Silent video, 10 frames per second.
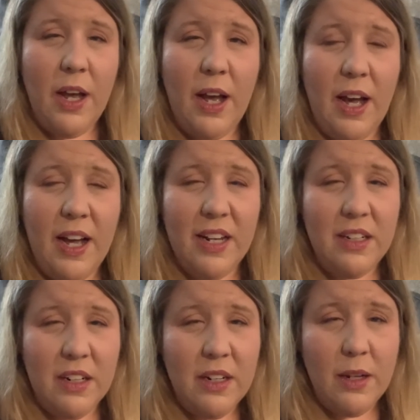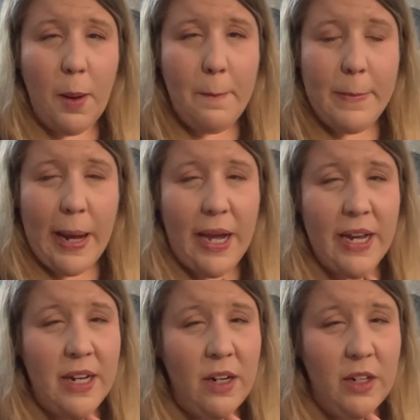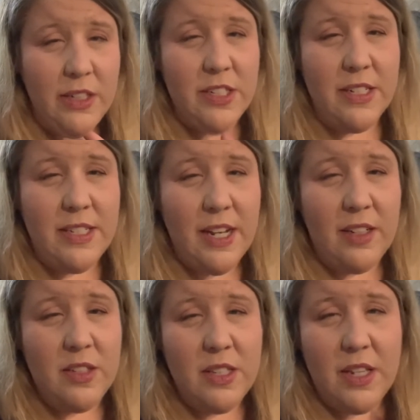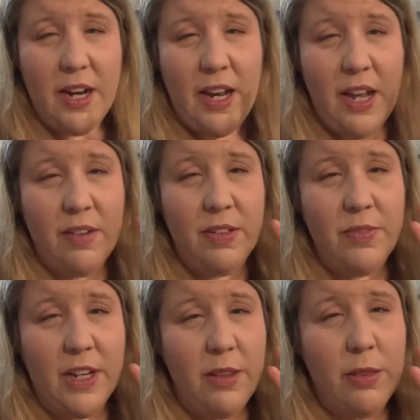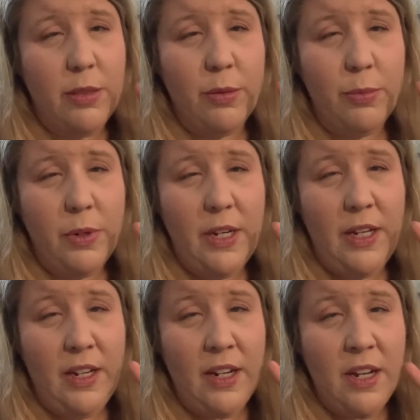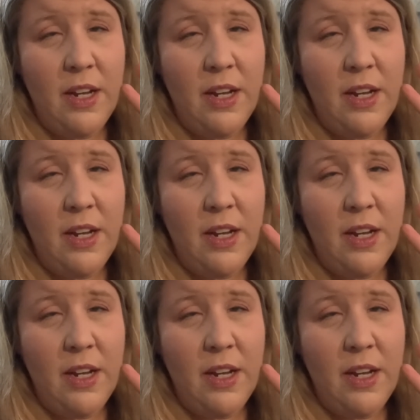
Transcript: on my haunted dolls that I have. I've got 3.